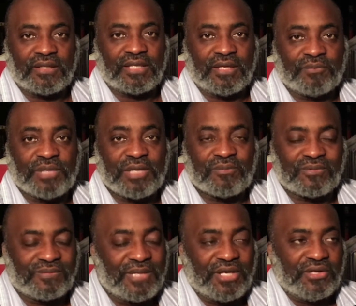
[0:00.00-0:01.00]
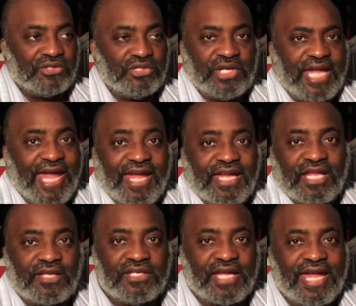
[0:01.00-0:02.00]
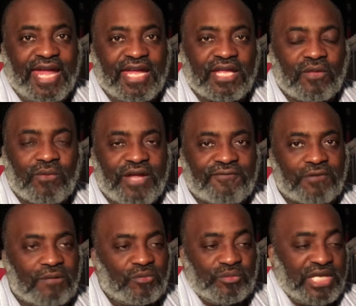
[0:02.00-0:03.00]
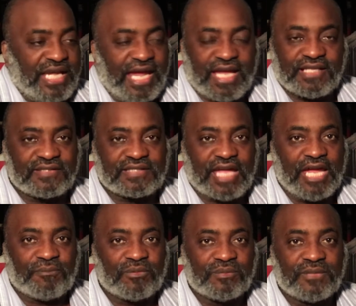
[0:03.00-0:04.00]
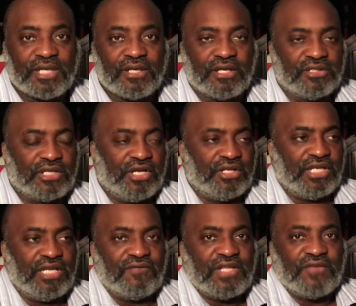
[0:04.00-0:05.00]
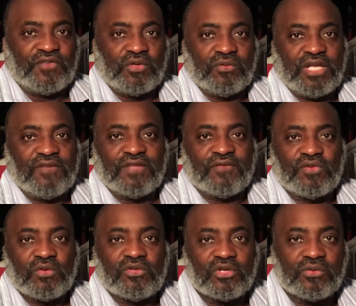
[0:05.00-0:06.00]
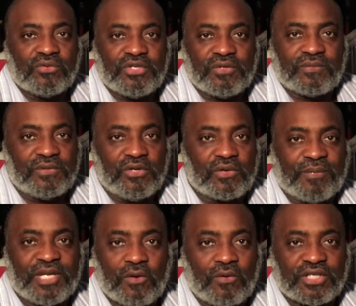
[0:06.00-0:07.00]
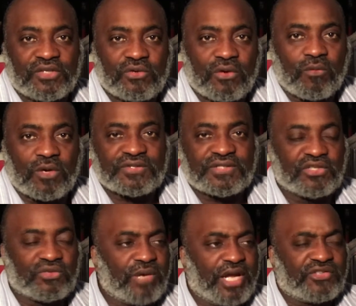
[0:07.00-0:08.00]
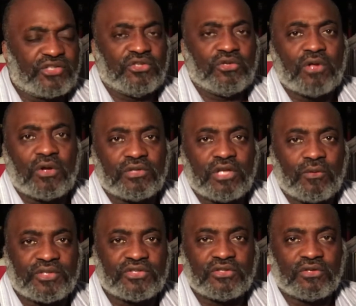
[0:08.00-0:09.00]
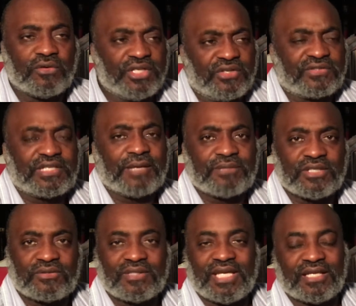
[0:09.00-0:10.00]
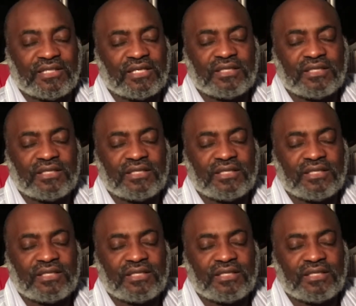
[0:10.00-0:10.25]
people, you can't get away from them, you can't escape them. Even if you do, you could be going into a worse situation. You don't know what you're doing. You're stepping into the unknown.